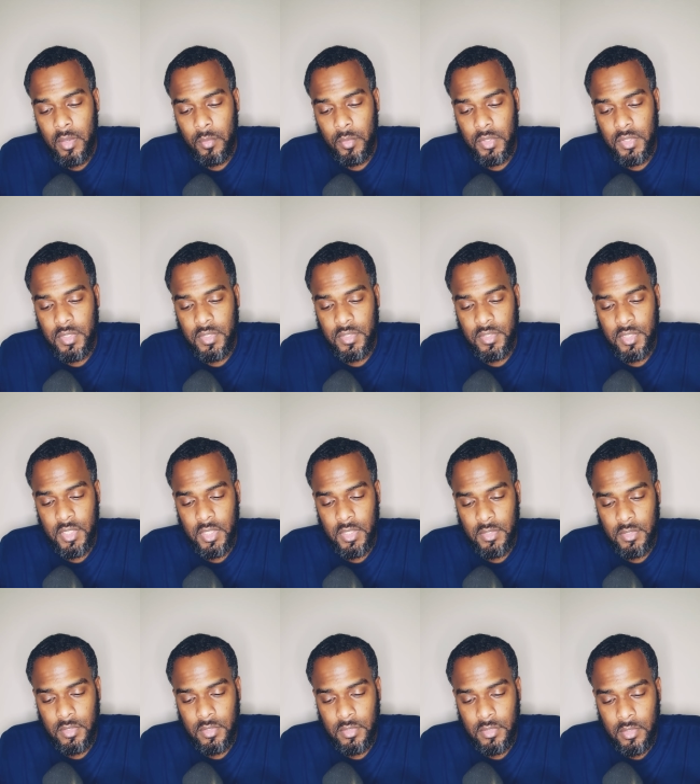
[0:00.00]
is
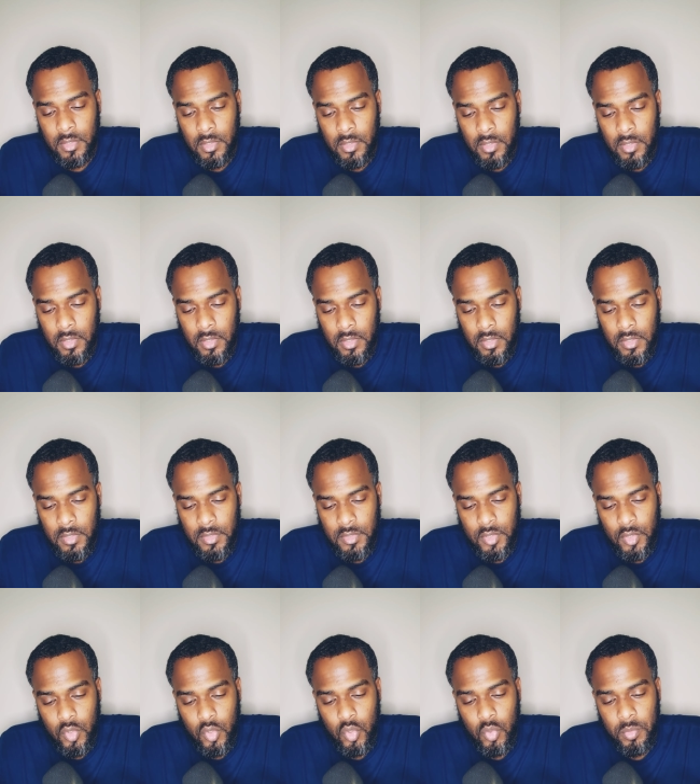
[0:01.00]
Jesus, to
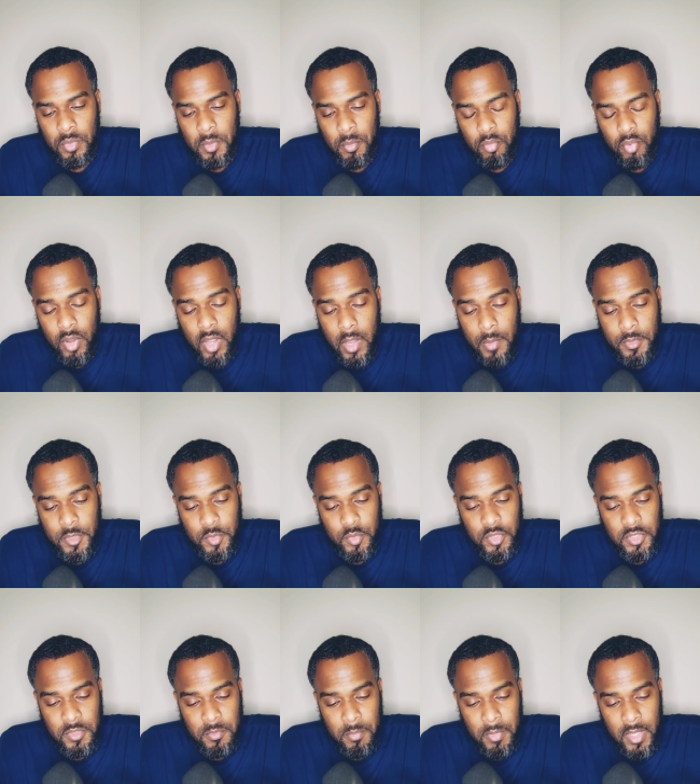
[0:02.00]
whom the promise
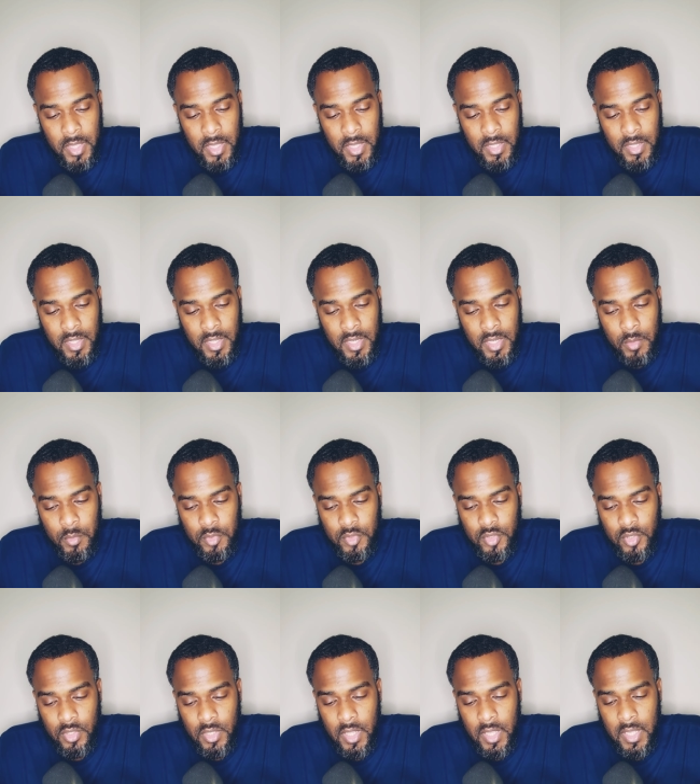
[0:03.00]
was made, and it was
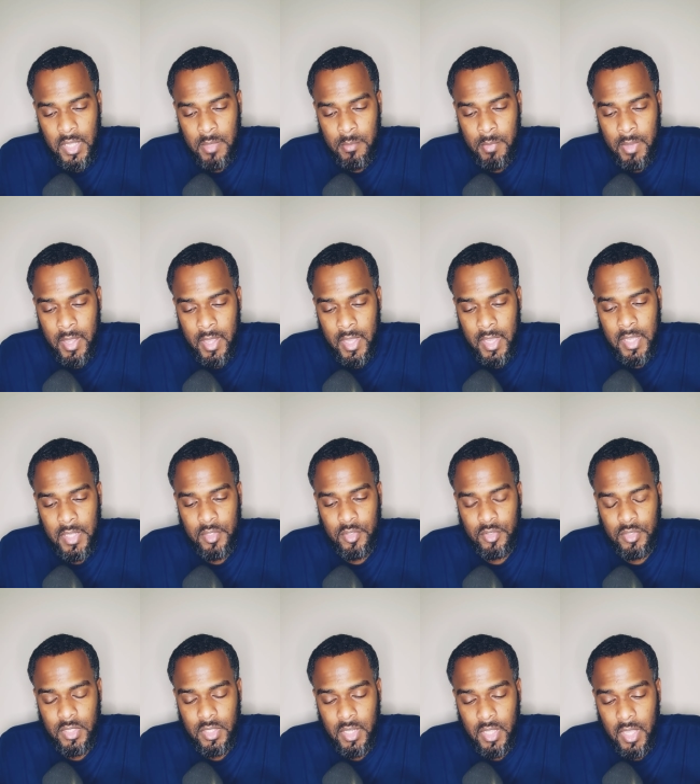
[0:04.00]
ordained by angels
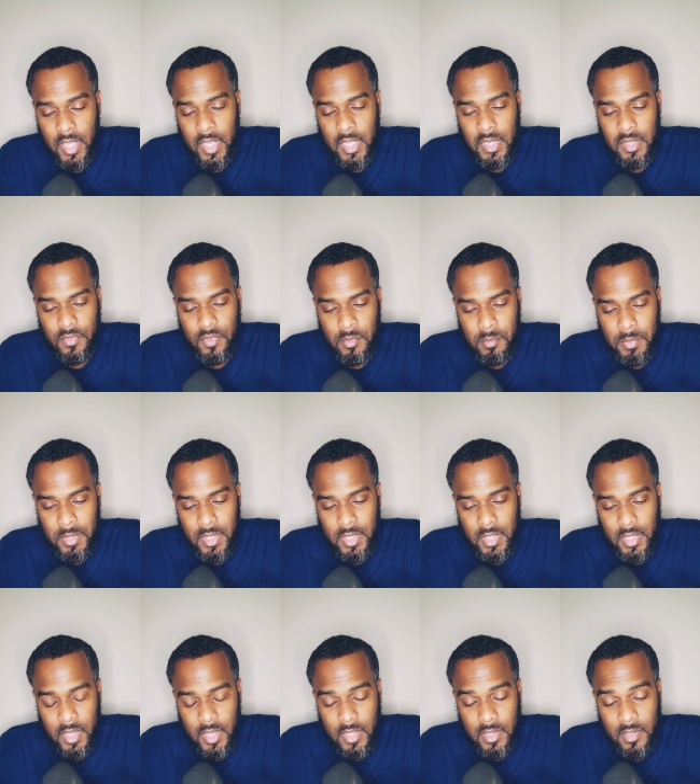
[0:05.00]
in the hand of a
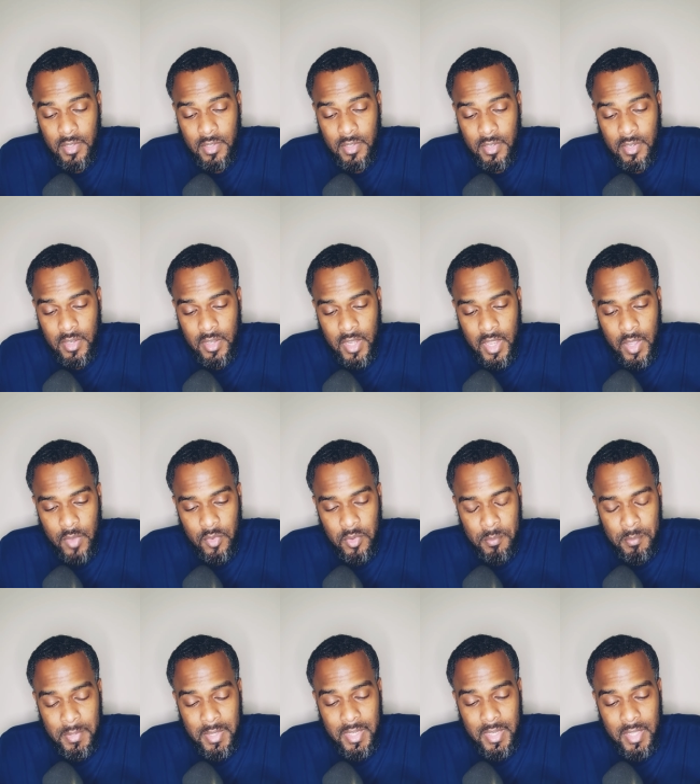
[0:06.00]
mediator. Now, a
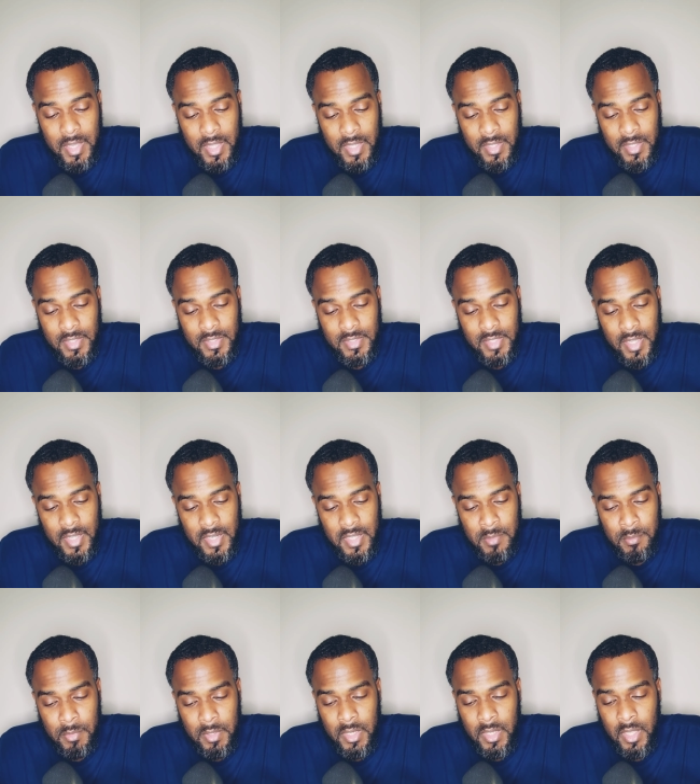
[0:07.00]
mediator is not a
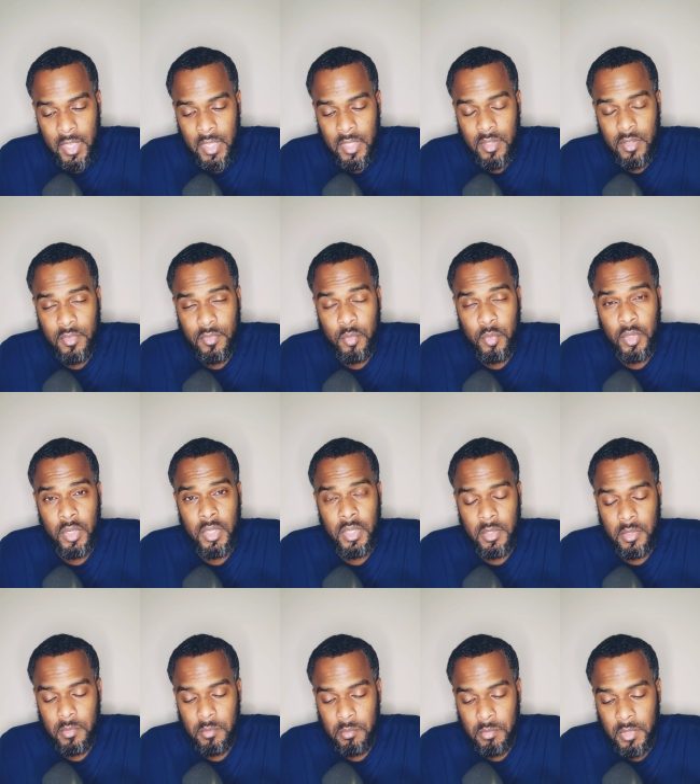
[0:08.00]
mediator of
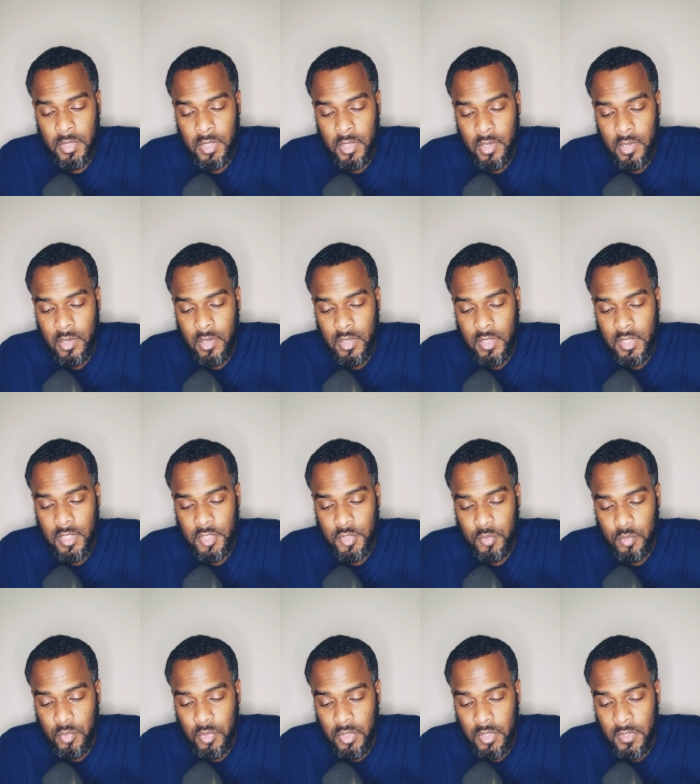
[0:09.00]
one, but God is one.